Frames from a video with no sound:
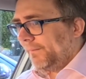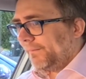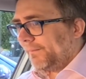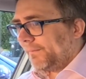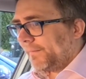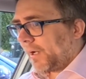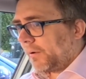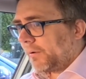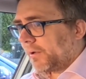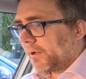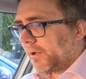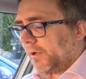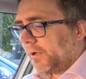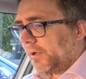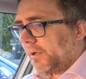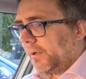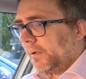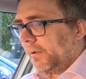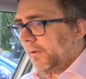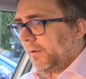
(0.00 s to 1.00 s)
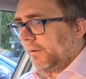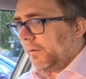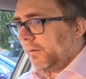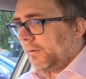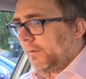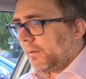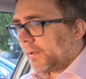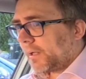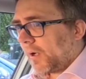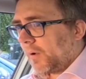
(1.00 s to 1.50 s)
no good.
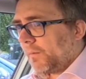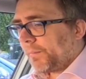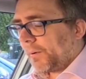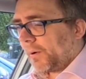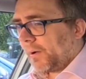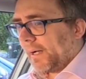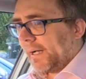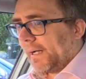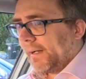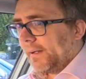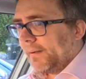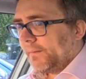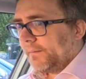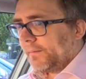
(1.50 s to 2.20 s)
Don't buy it.